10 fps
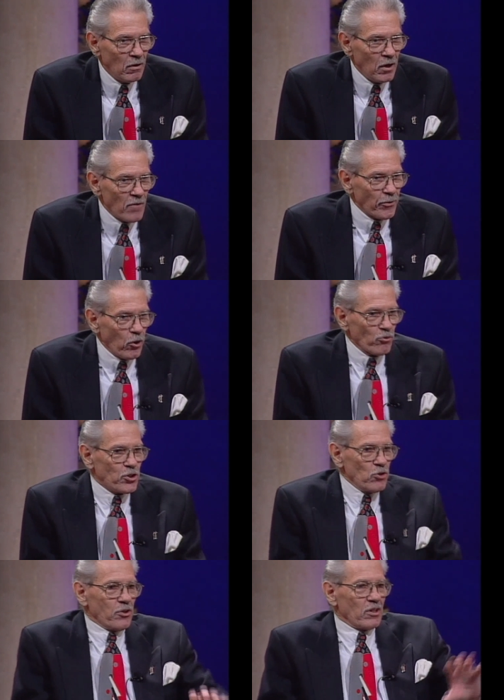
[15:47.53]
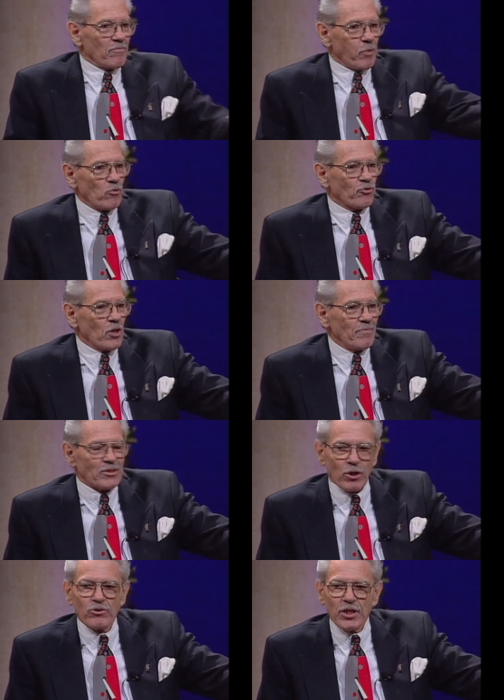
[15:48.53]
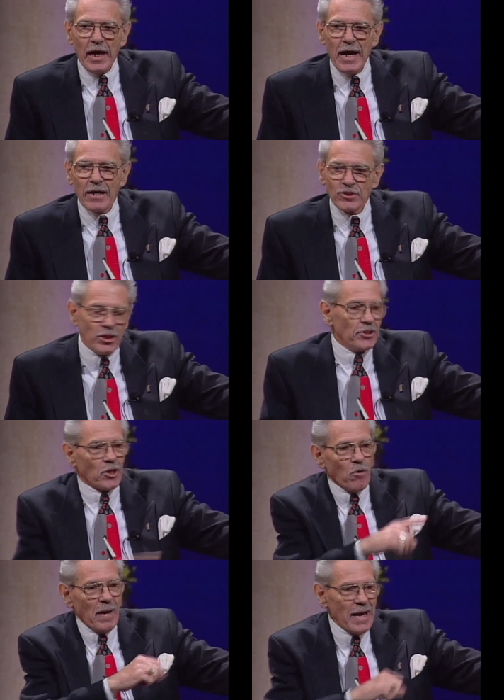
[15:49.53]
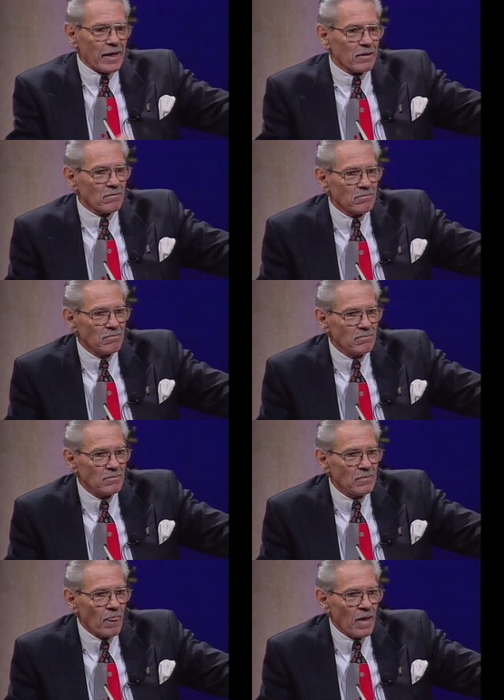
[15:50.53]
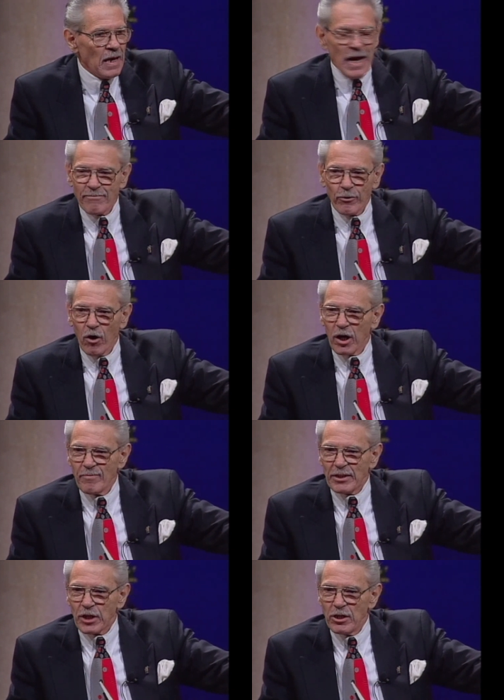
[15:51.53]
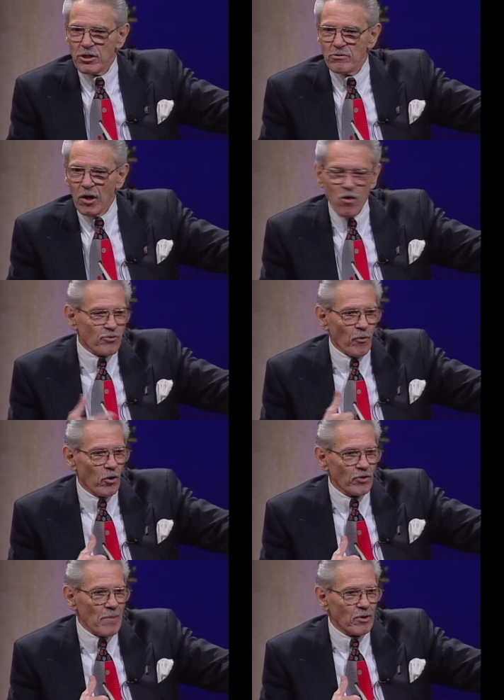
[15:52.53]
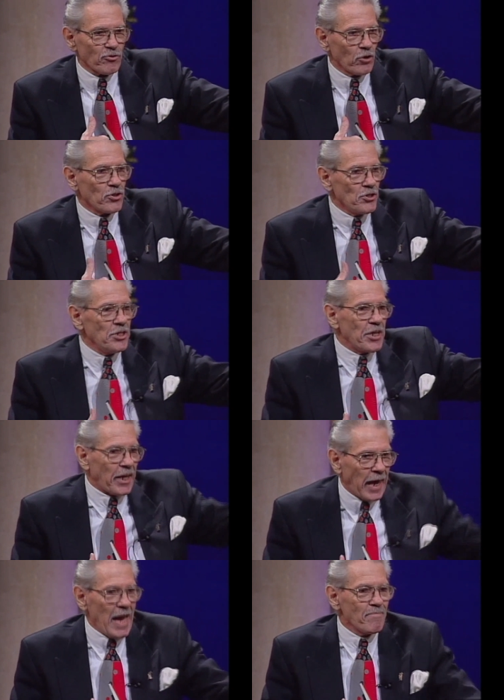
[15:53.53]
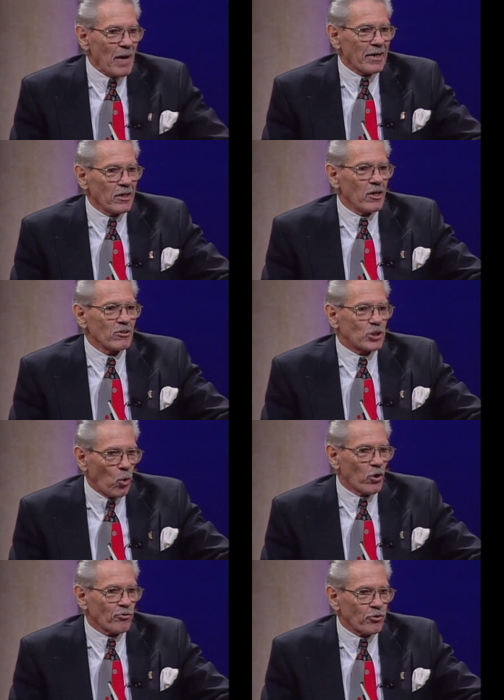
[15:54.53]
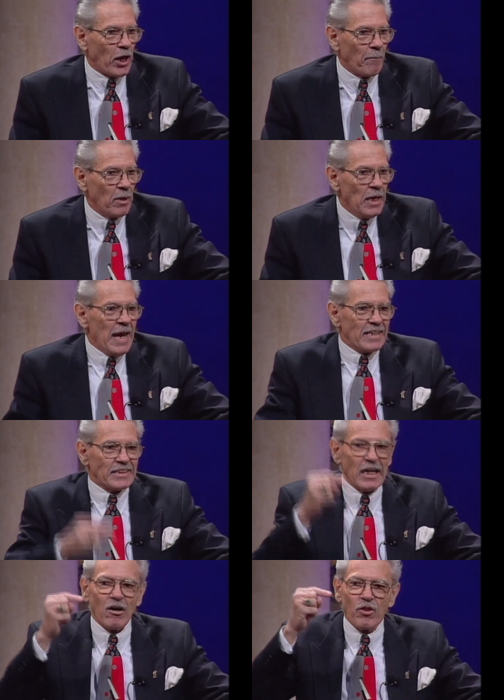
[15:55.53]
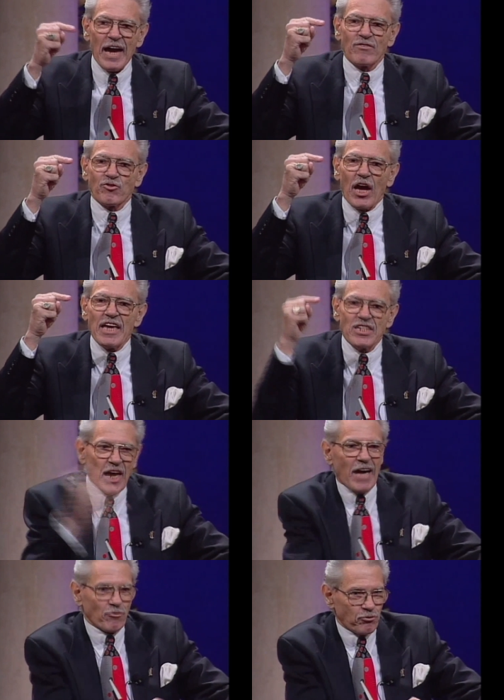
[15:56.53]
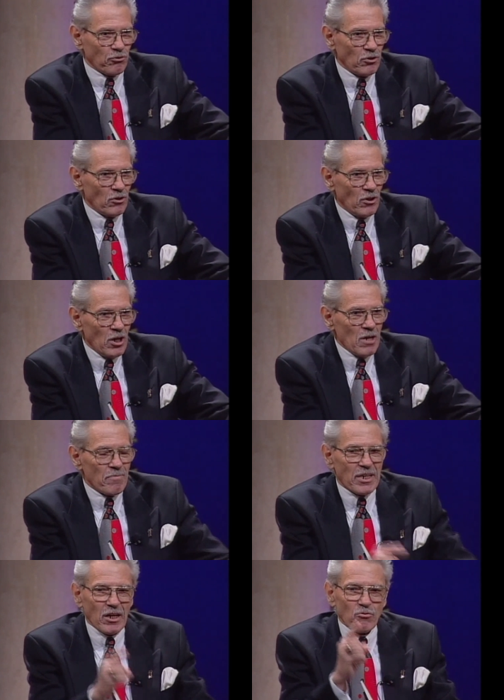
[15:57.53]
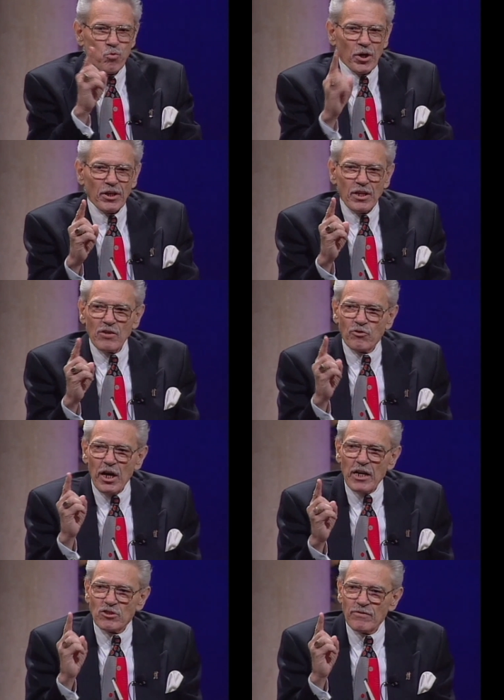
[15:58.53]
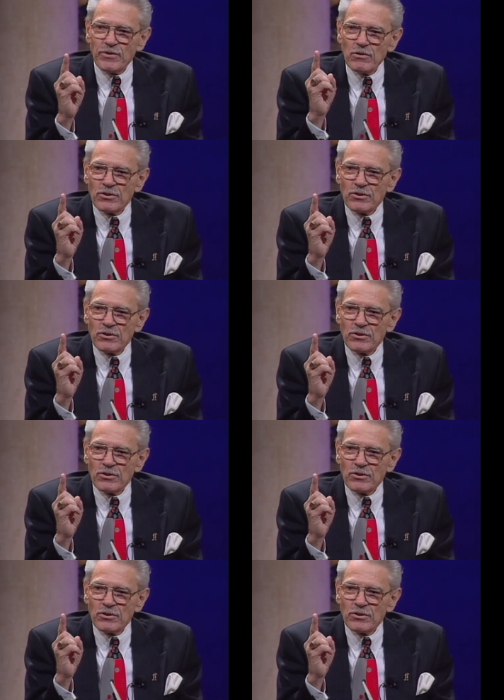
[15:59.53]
And for those of you that approach something that turned you down, you need to go back. And for all of them to tell you no, as far as I'm concerned, you need to camp out on their doorstep until they say yes. Because one of these days, if you